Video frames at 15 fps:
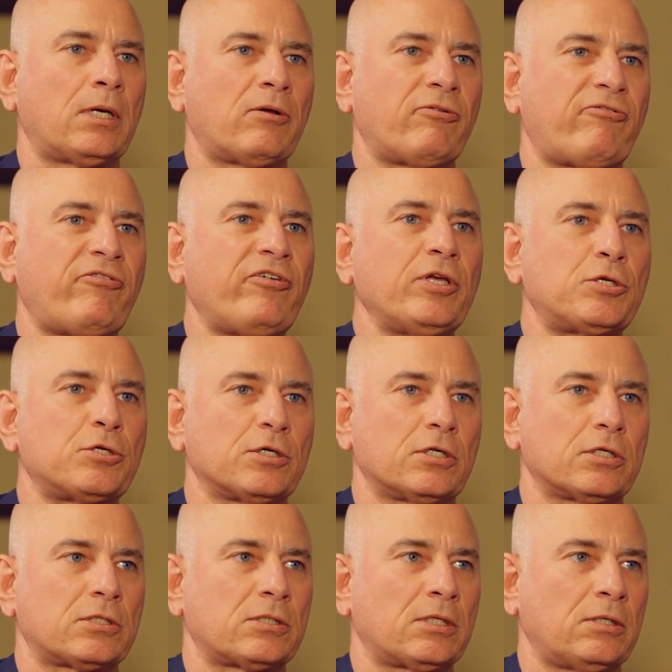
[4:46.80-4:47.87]

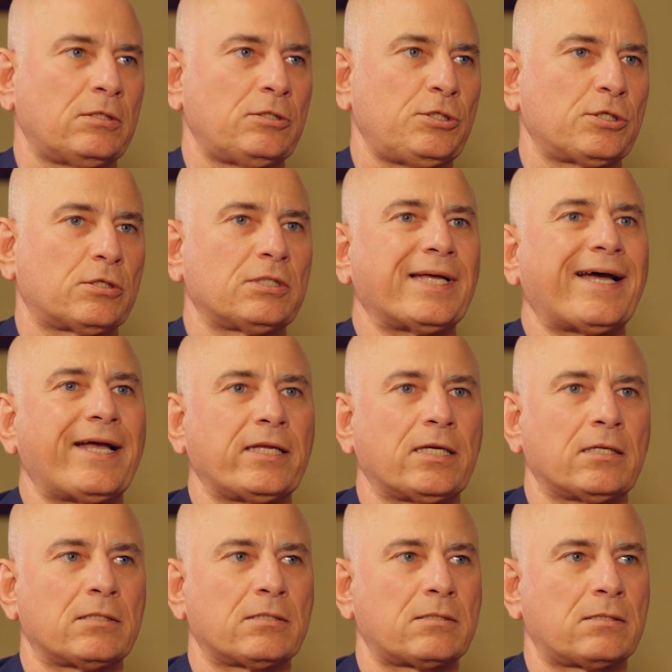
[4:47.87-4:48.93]
features,
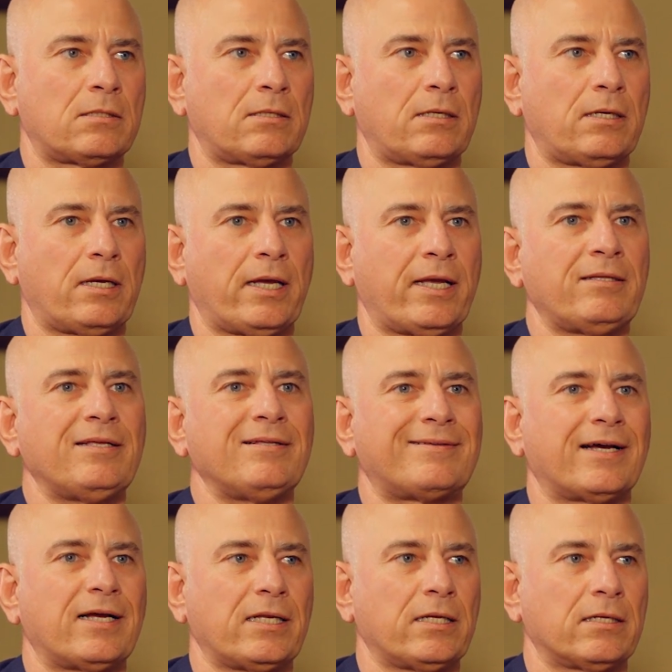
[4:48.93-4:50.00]
Jordanians and
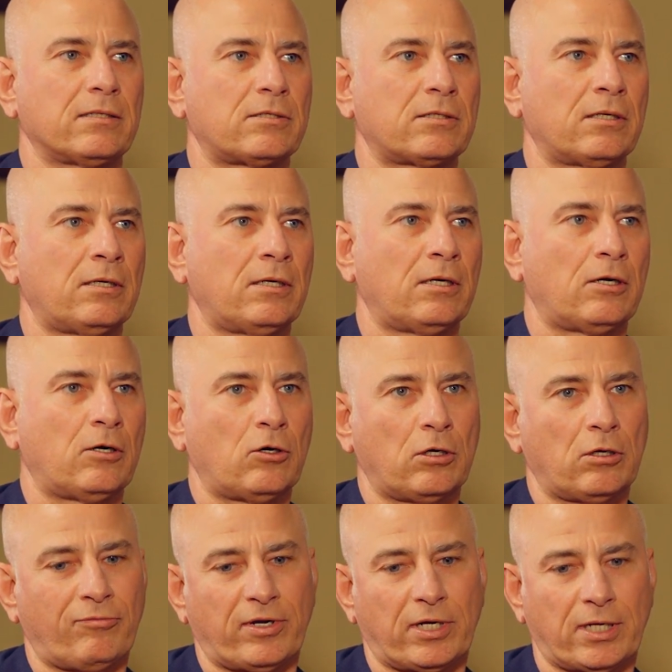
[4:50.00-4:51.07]
Italians. All
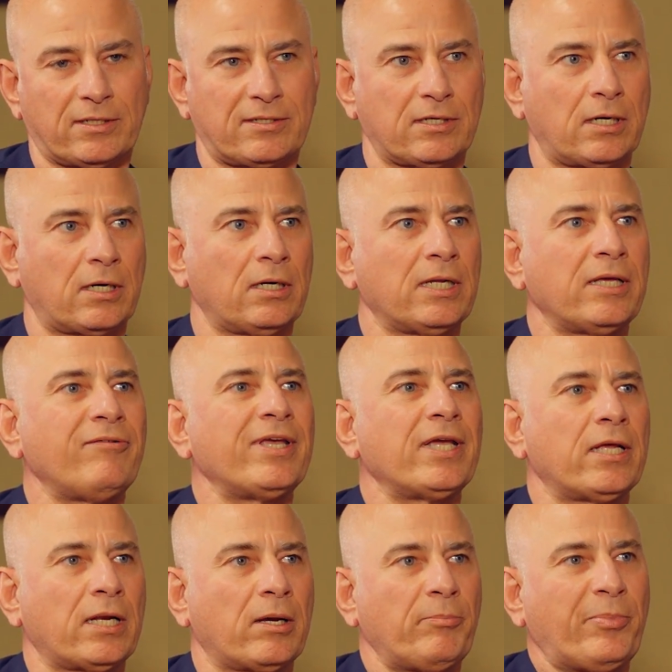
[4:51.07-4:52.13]
of us are living
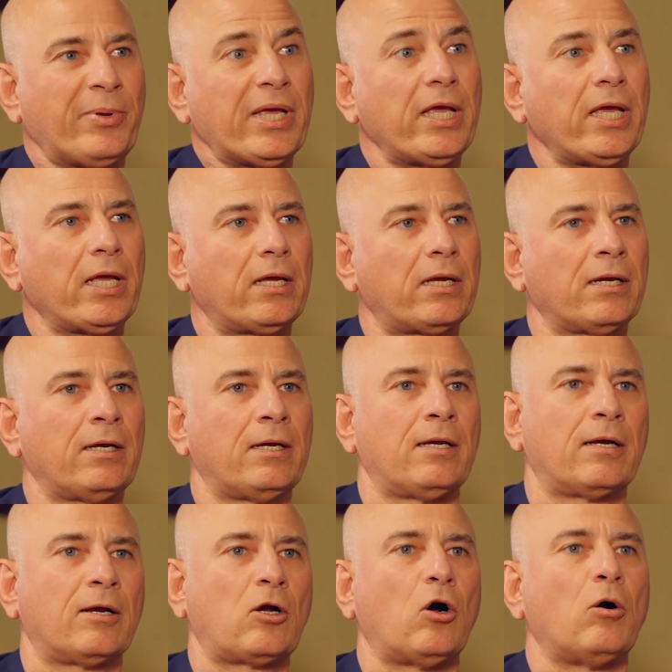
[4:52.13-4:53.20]
in a big
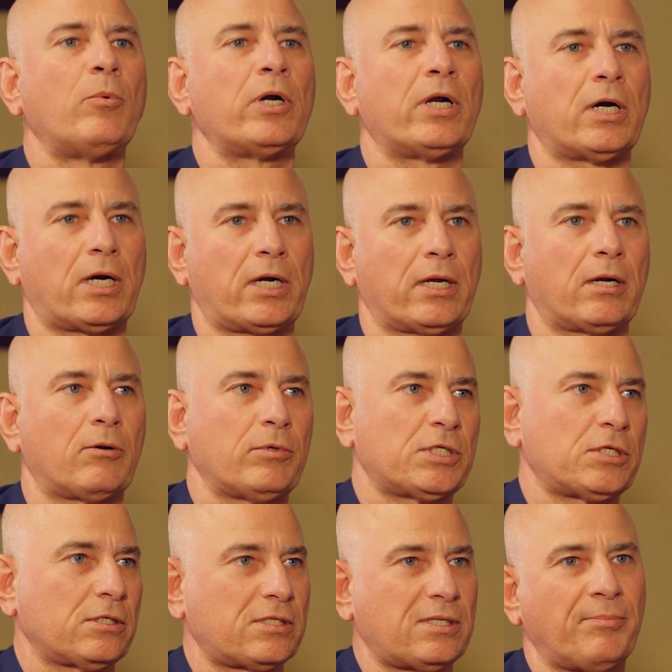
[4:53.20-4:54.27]
common area,
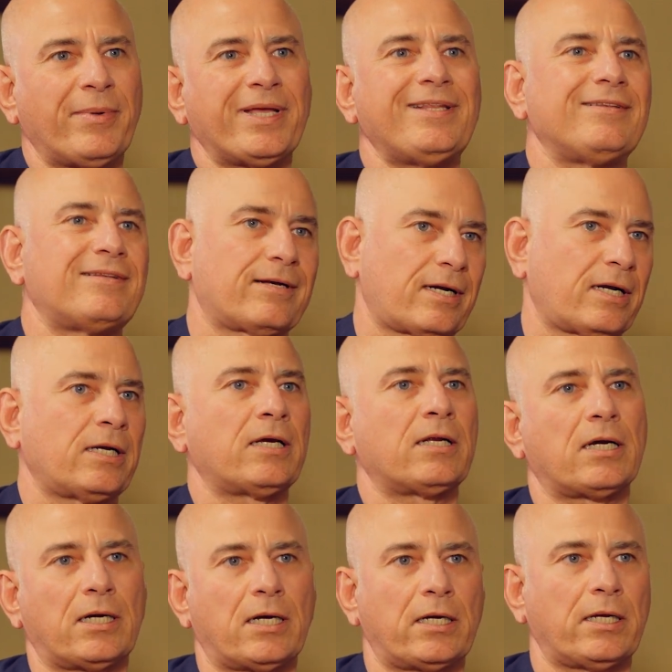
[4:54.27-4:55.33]
which is the Mediterranean
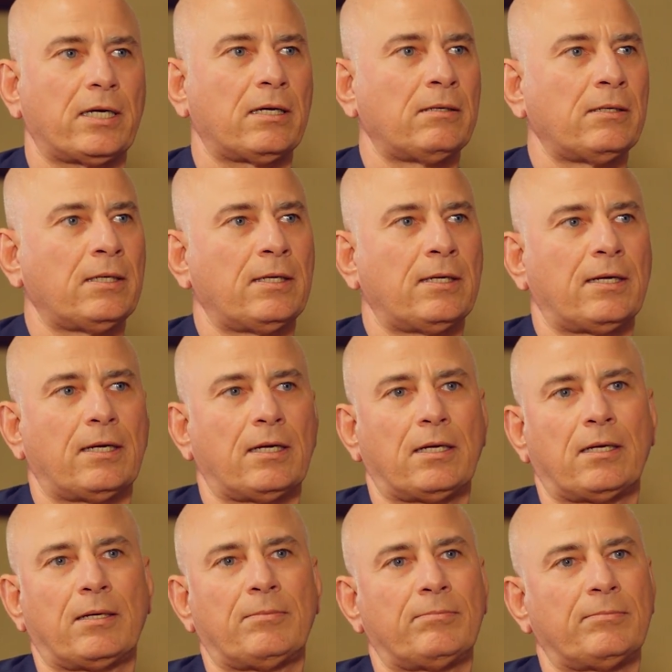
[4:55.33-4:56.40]
area,
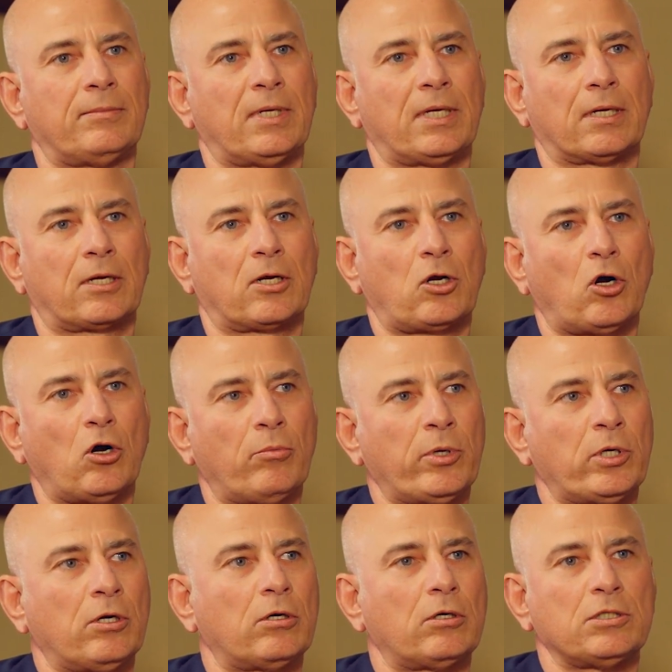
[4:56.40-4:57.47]

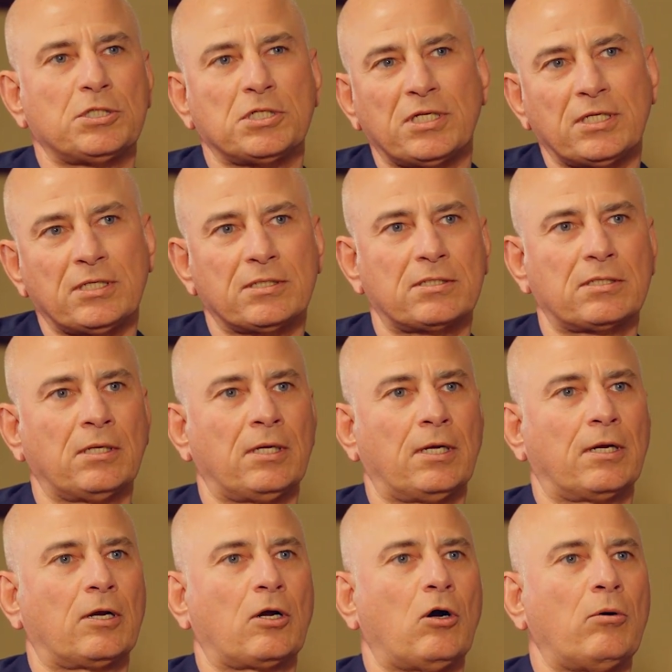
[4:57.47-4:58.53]
common origins,
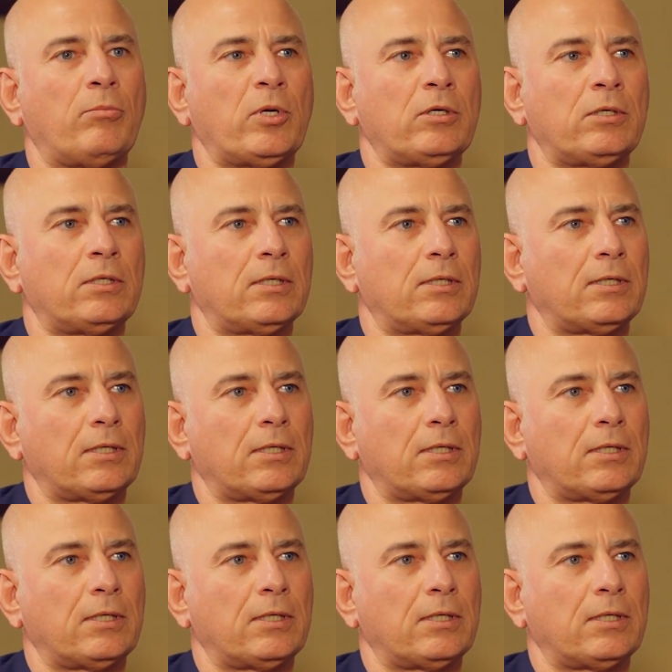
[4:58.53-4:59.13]
common